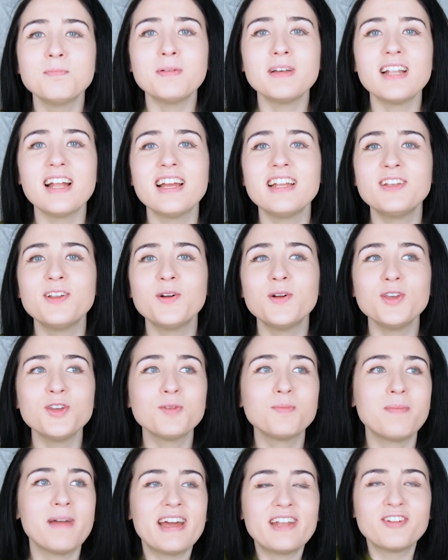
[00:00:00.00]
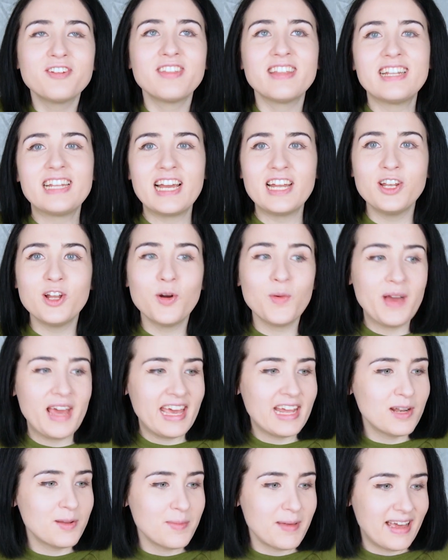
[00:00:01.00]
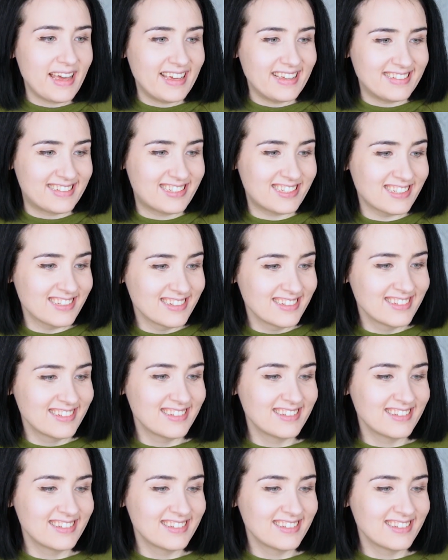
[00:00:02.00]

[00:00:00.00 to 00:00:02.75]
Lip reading: But I know you better than I know animes.